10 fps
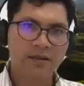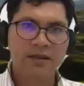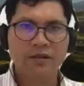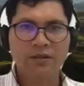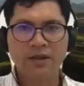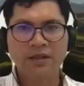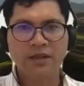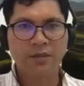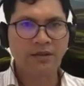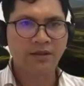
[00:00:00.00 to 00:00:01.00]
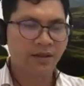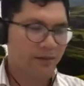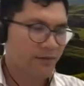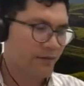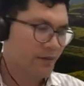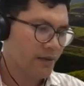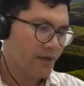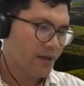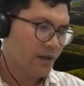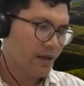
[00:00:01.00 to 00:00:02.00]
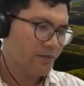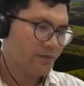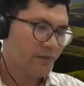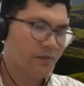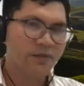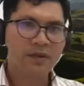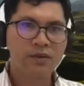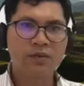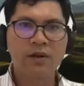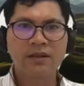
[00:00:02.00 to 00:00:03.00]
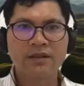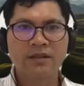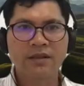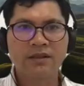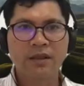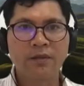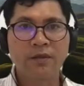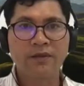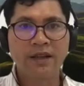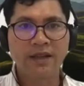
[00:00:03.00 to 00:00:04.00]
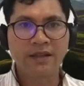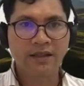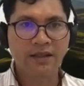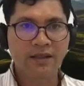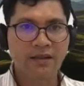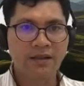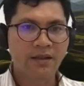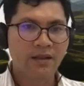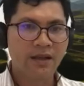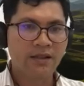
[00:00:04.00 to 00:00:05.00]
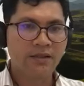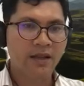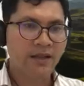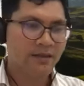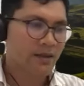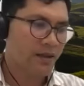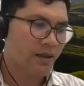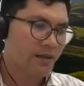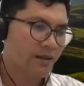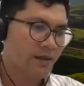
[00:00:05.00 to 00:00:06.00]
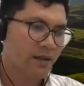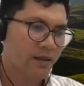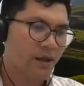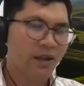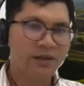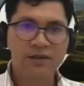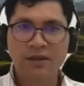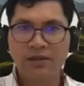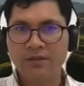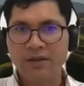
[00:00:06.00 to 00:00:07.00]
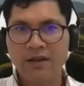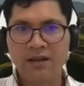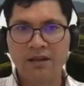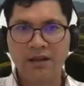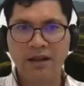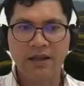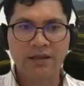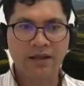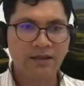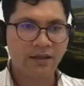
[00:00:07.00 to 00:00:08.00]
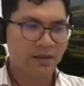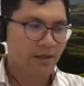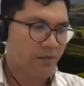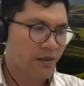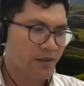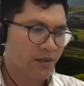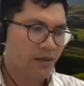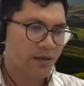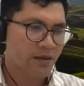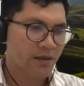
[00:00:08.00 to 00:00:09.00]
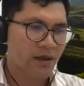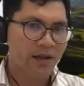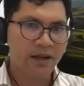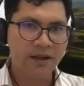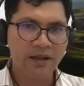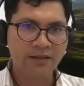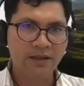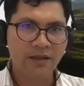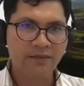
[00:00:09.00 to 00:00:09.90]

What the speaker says: nature positive towards sustainable financing, as well as the knowledge transfer, like Excellency had mentioned earlier, that